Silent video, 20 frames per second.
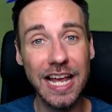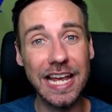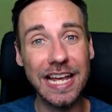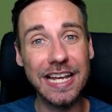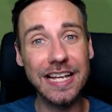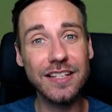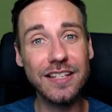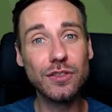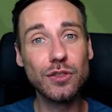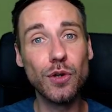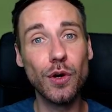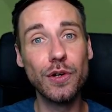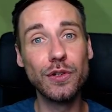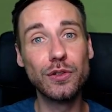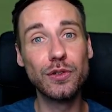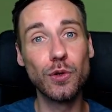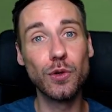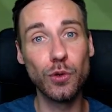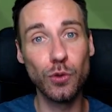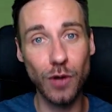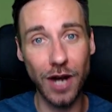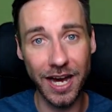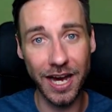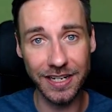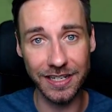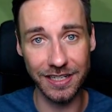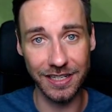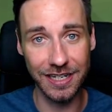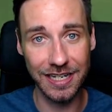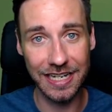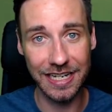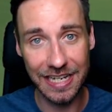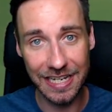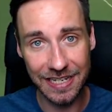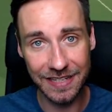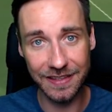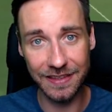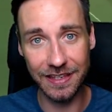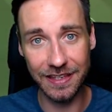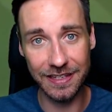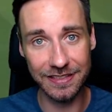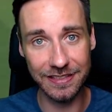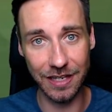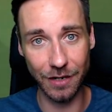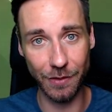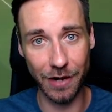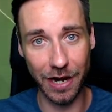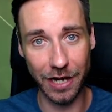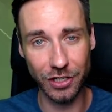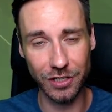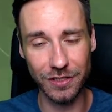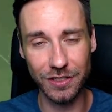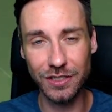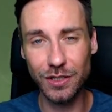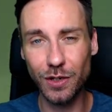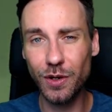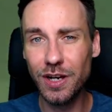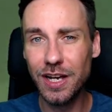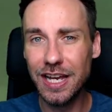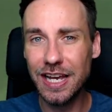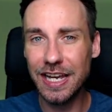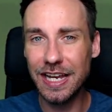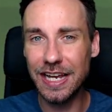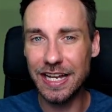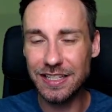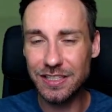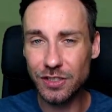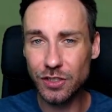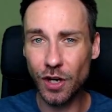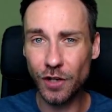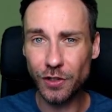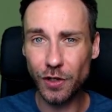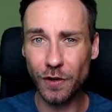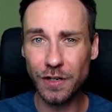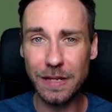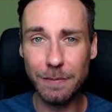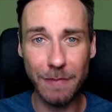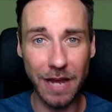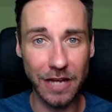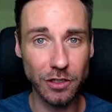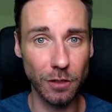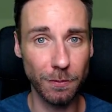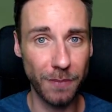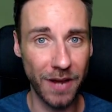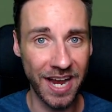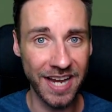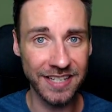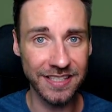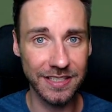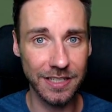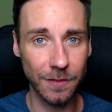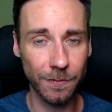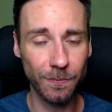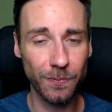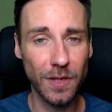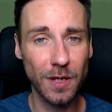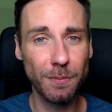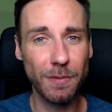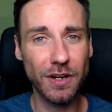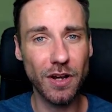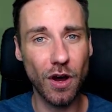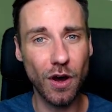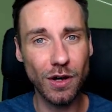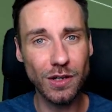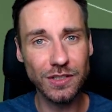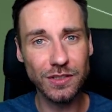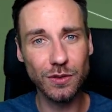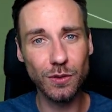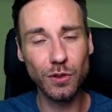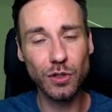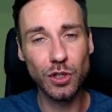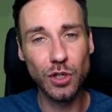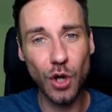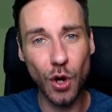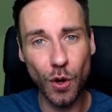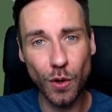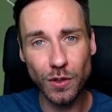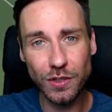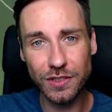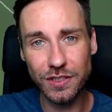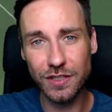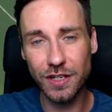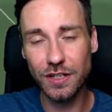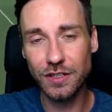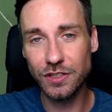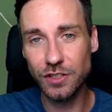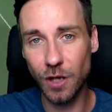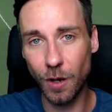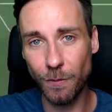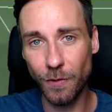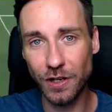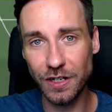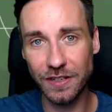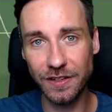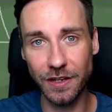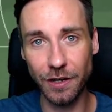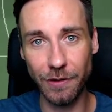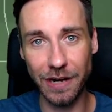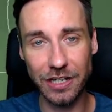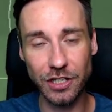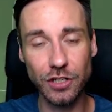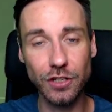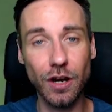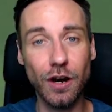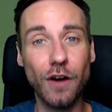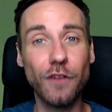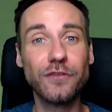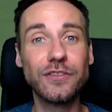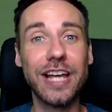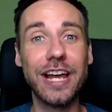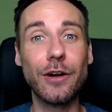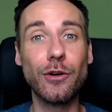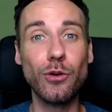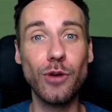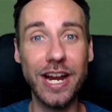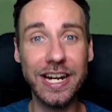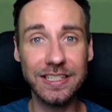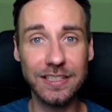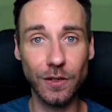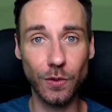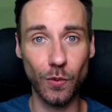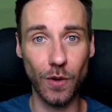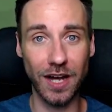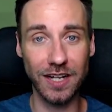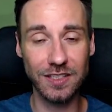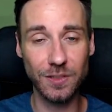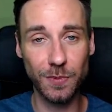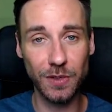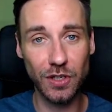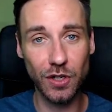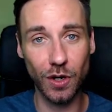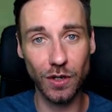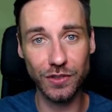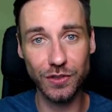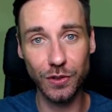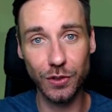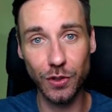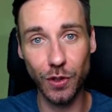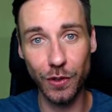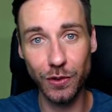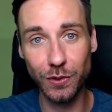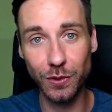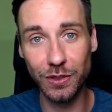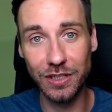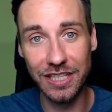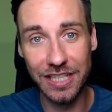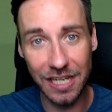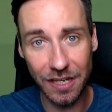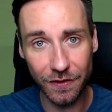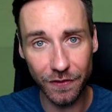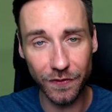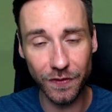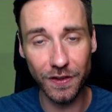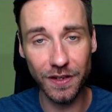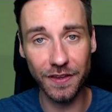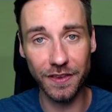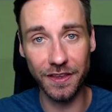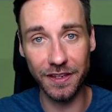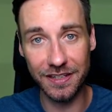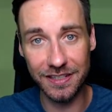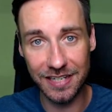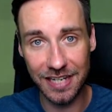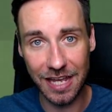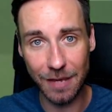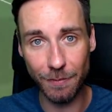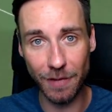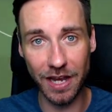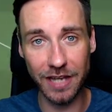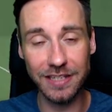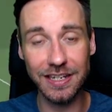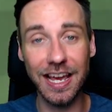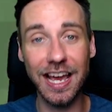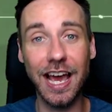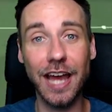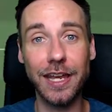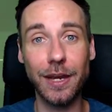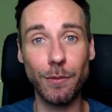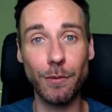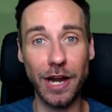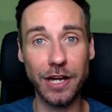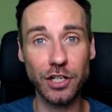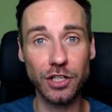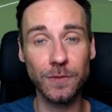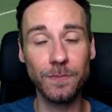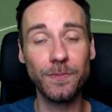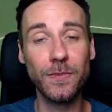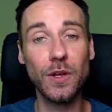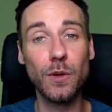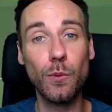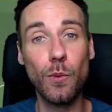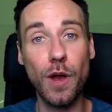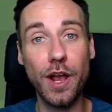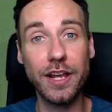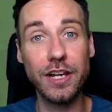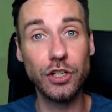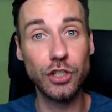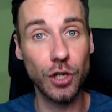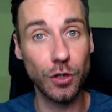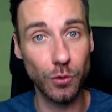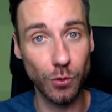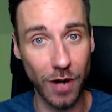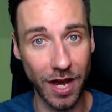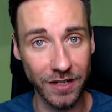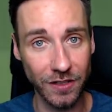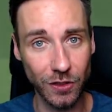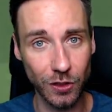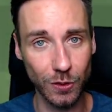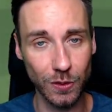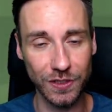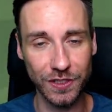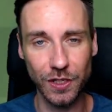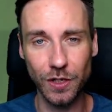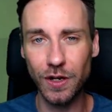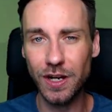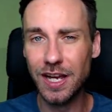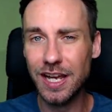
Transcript: is going to run in this direction. So it's not only manual passing, but also goes somewhat in the direction of directed runs, because you're going to give the teammate a direction where you should run to. So